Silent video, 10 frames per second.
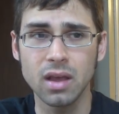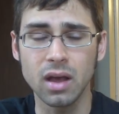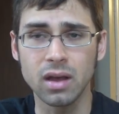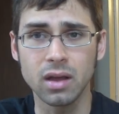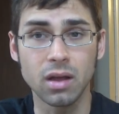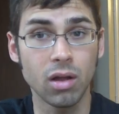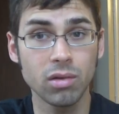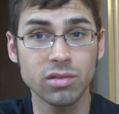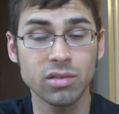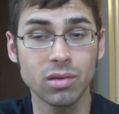Uh,
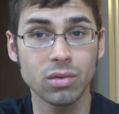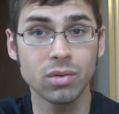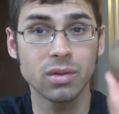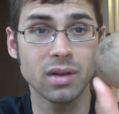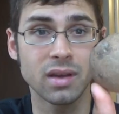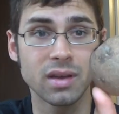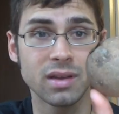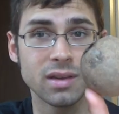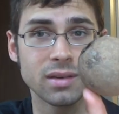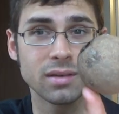also,
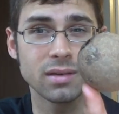uh,